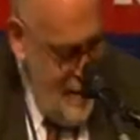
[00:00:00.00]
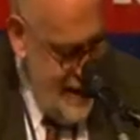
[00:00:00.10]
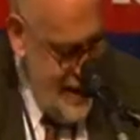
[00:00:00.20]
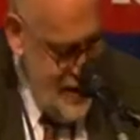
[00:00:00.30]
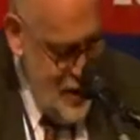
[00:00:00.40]

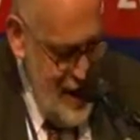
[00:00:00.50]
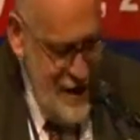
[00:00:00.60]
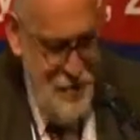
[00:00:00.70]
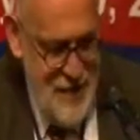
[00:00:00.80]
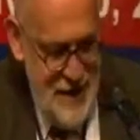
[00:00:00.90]
But I
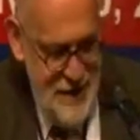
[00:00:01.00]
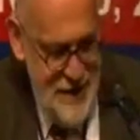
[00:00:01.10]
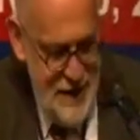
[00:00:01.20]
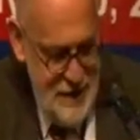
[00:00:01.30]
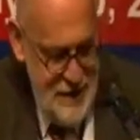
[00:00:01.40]
try to take,
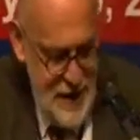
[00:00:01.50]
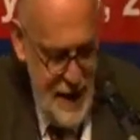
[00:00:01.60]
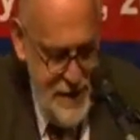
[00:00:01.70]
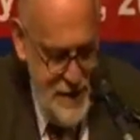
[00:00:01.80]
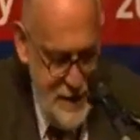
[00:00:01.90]
take this in
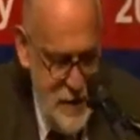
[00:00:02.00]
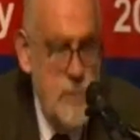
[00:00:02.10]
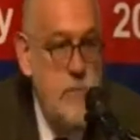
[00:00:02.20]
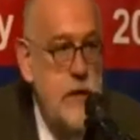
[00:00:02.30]
18